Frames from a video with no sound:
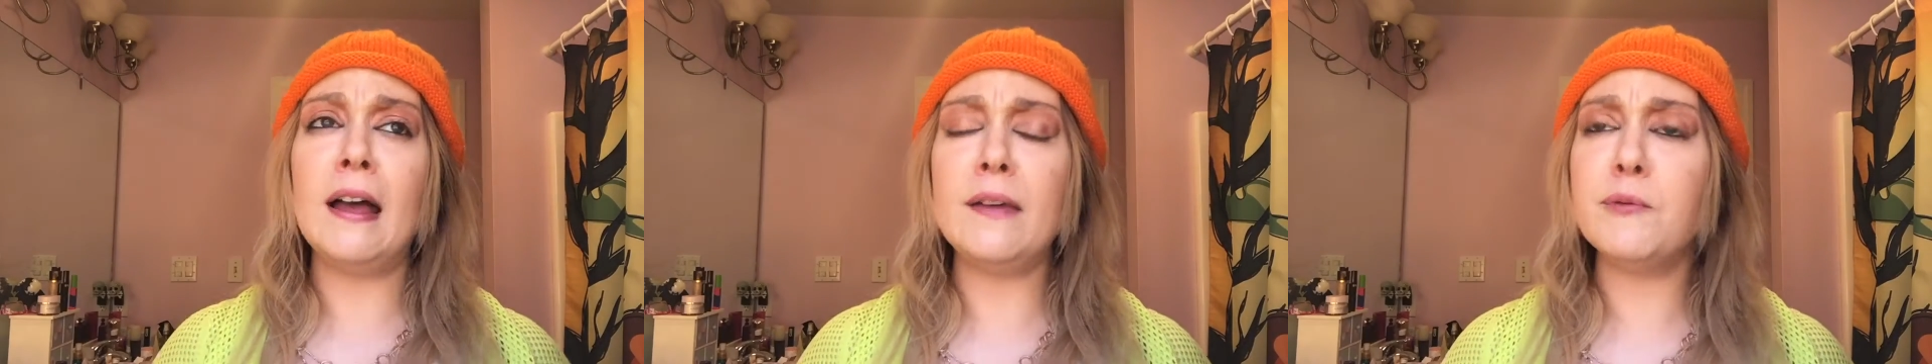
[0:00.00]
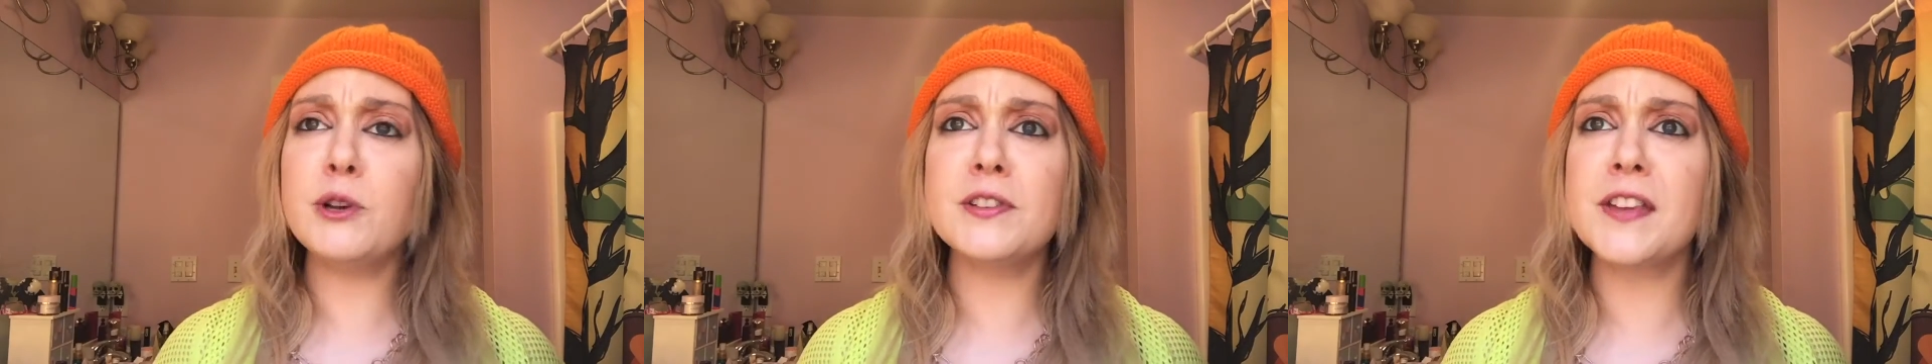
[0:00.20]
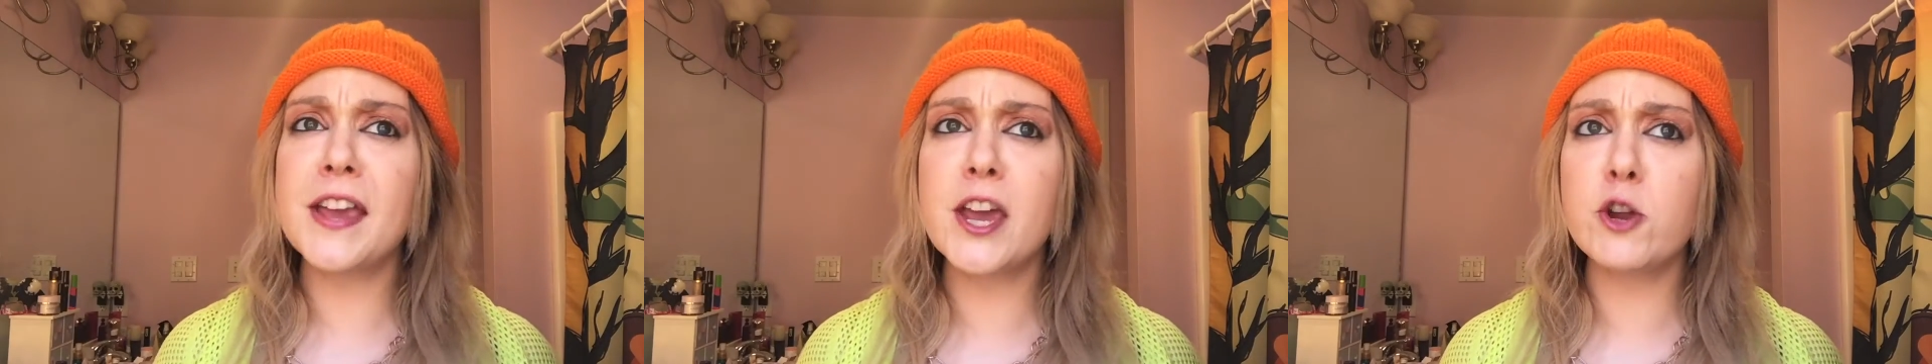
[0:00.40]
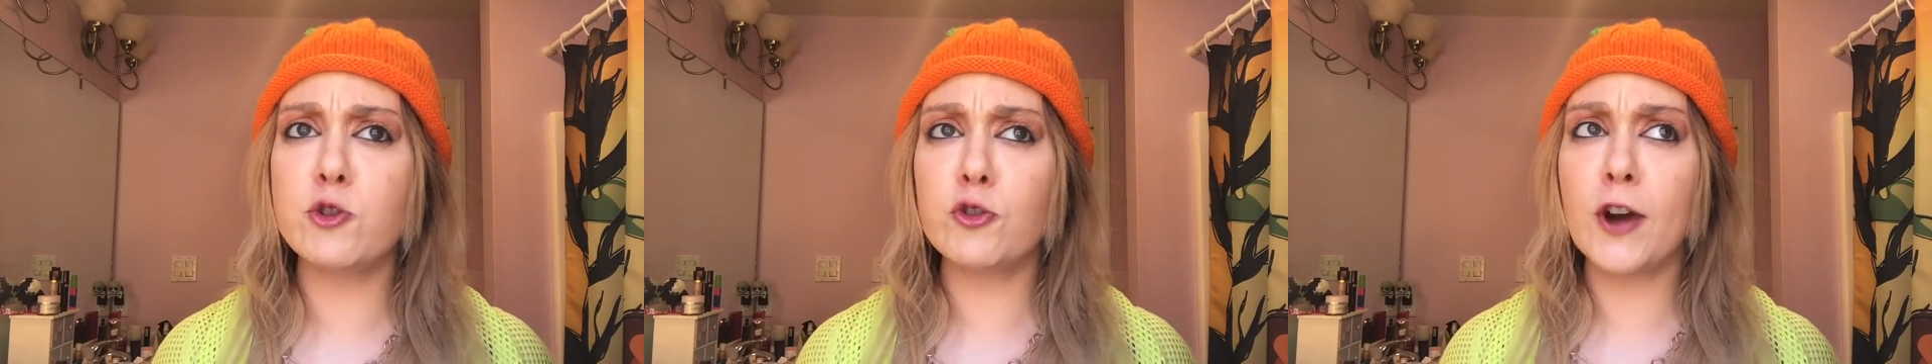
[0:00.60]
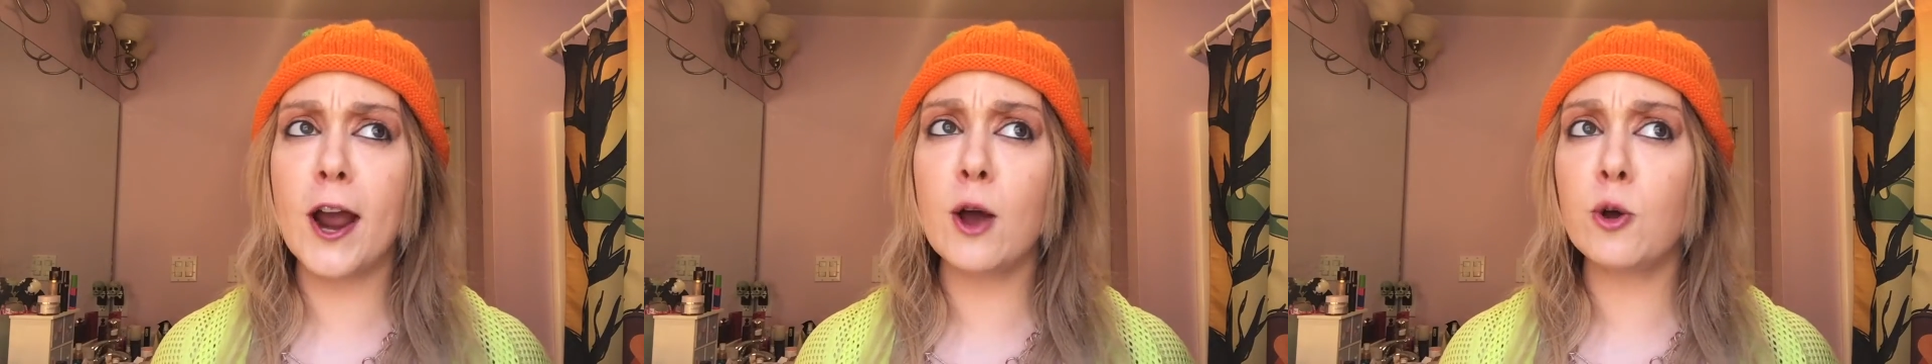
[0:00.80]
It was like a
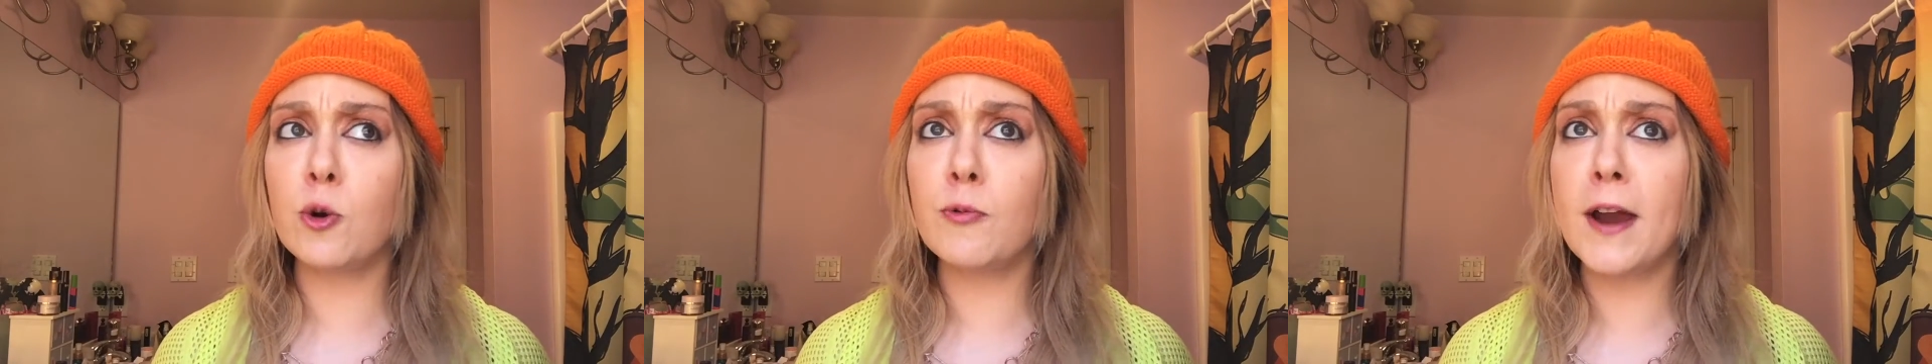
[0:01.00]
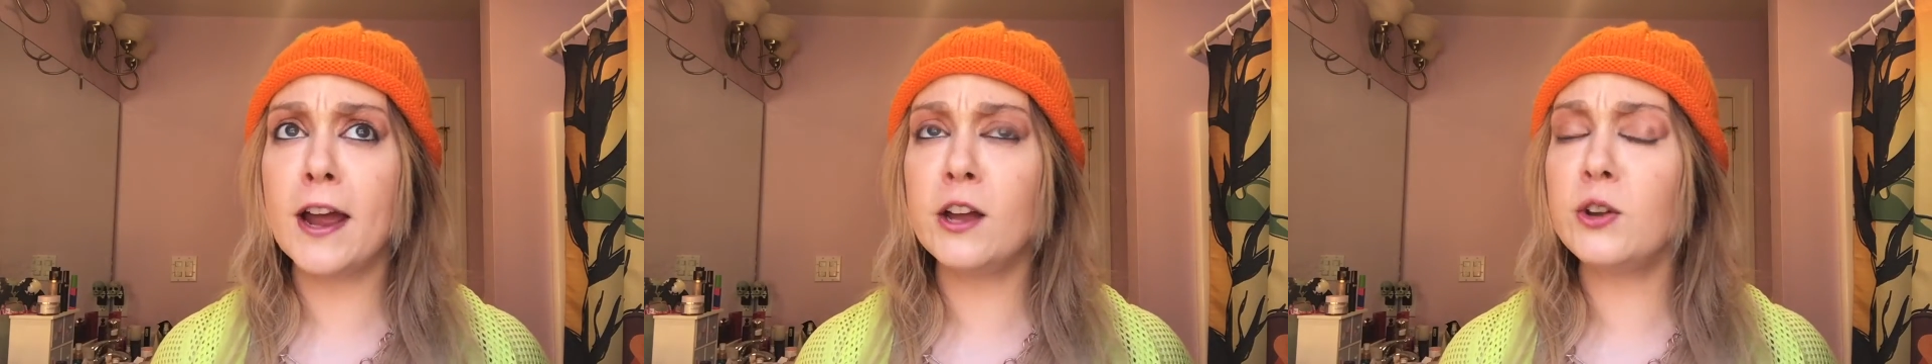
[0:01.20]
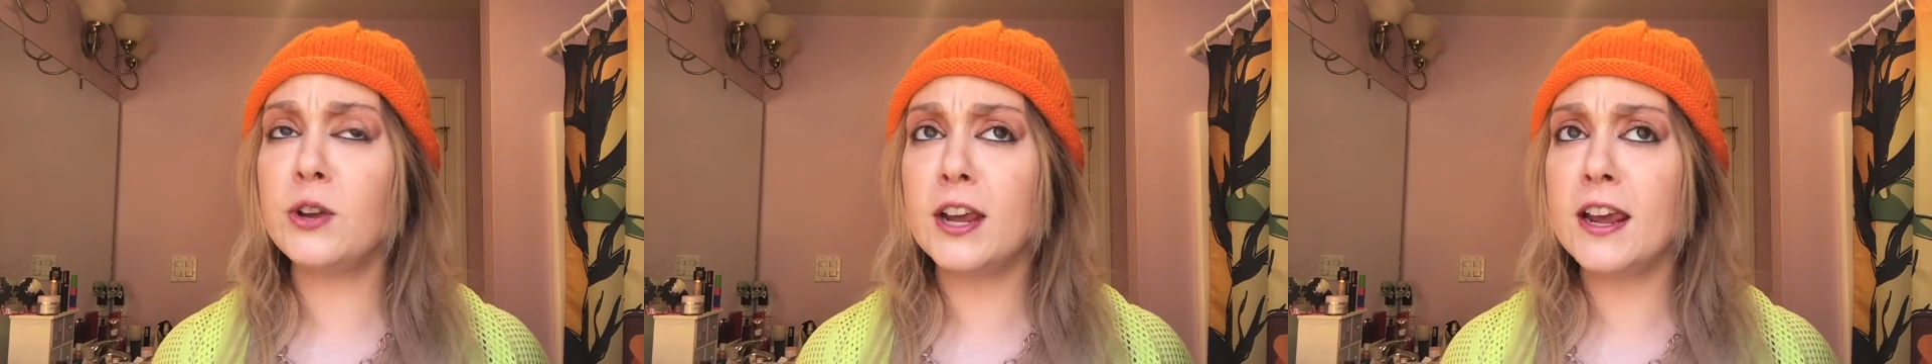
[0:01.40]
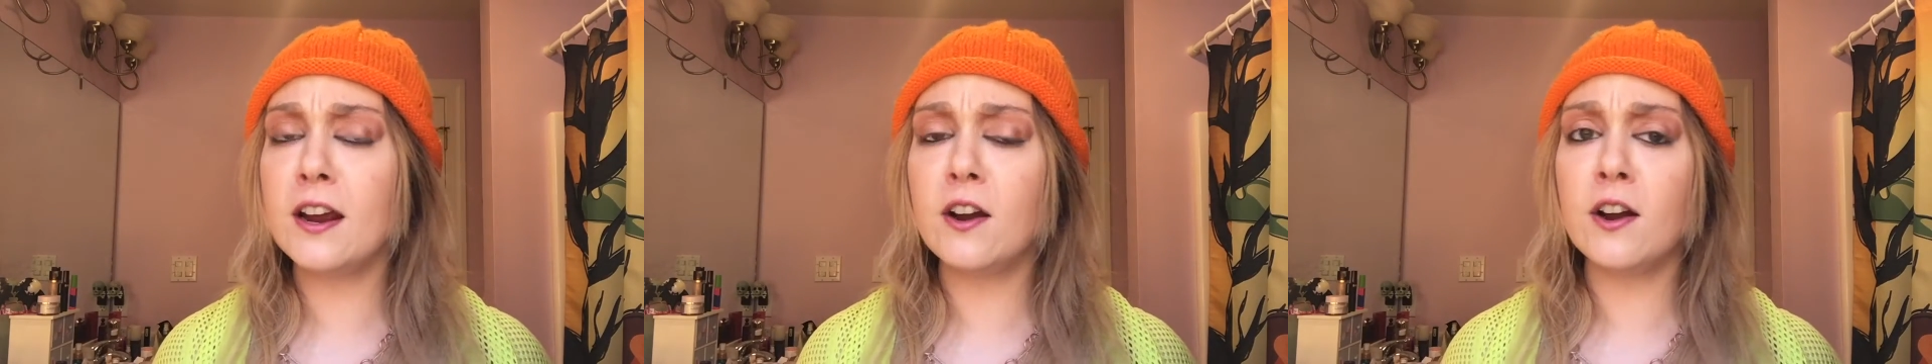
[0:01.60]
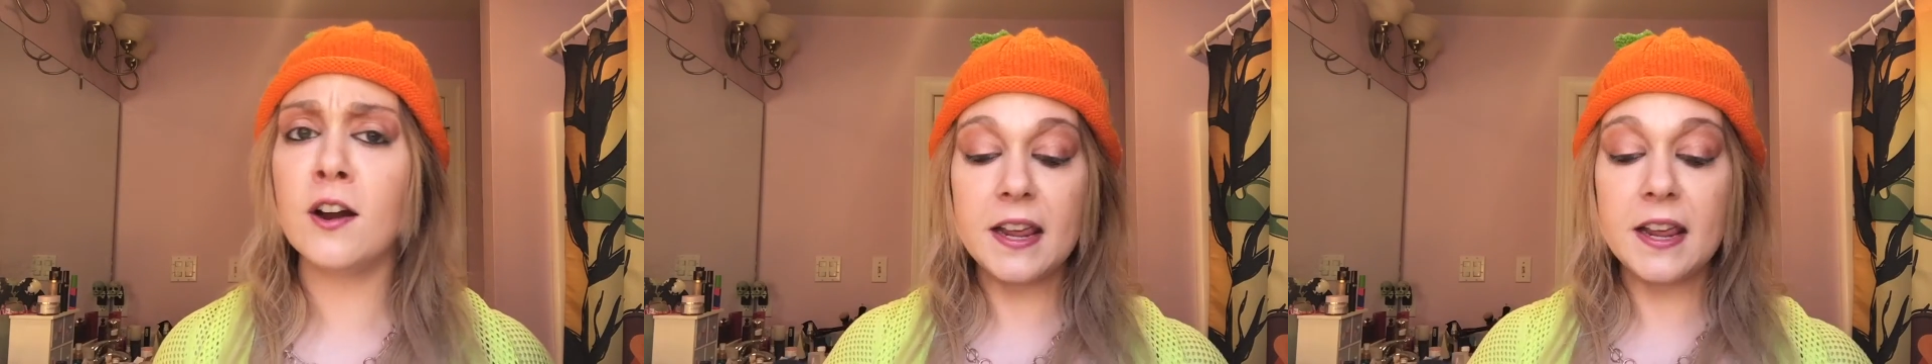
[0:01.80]
drought around here.